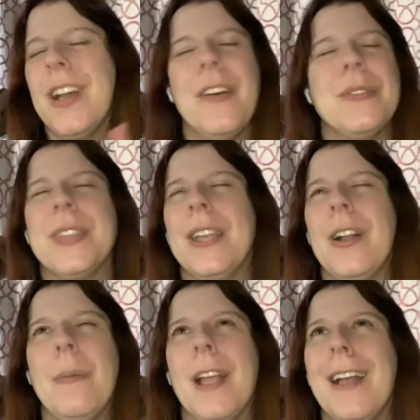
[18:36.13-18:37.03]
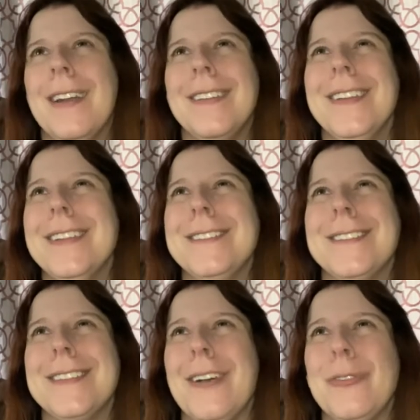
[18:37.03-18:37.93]
was like, oh my God, it
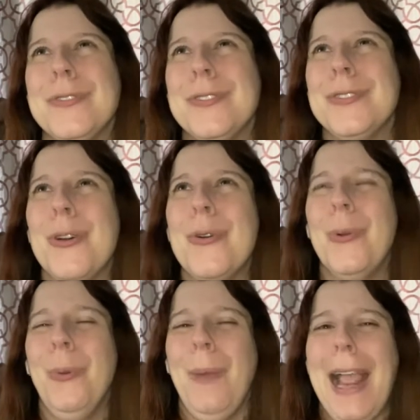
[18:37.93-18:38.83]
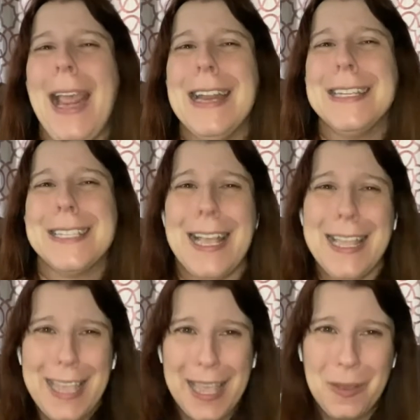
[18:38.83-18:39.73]
sounds so great. I
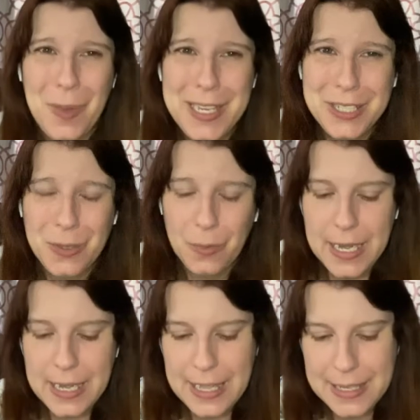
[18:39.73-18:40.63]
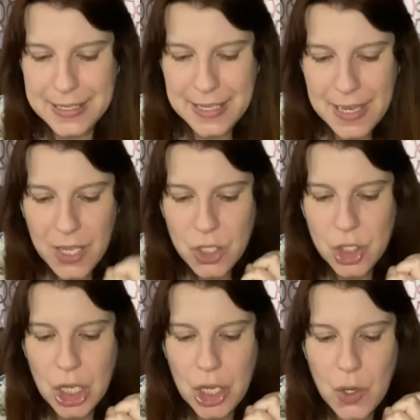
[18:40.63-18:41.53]
can't wait to read it.
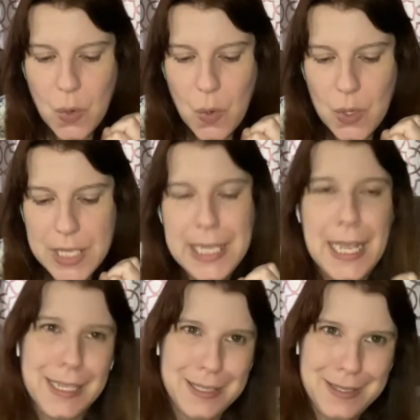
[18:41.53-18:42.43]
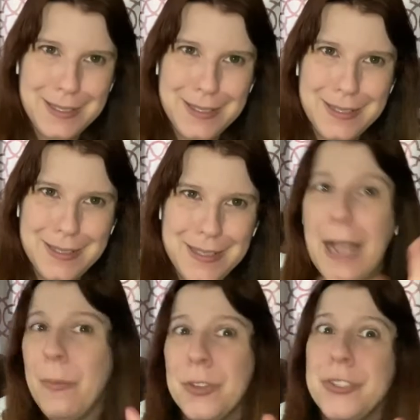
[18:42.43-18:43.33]
So yes,
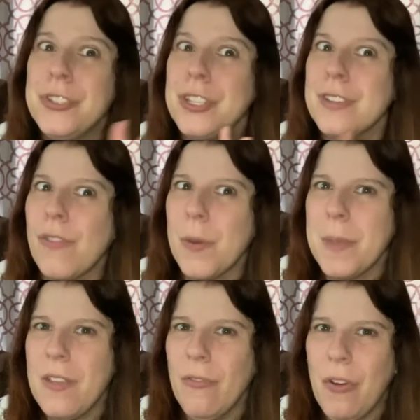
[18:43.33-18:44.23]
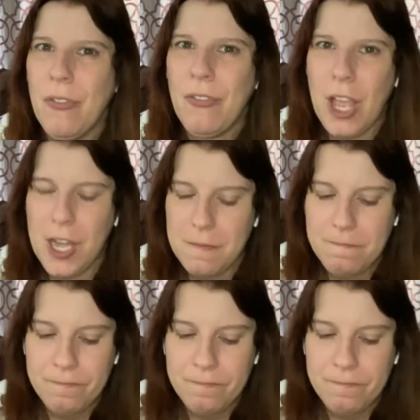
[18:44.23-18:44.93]
that one's just for me for fun.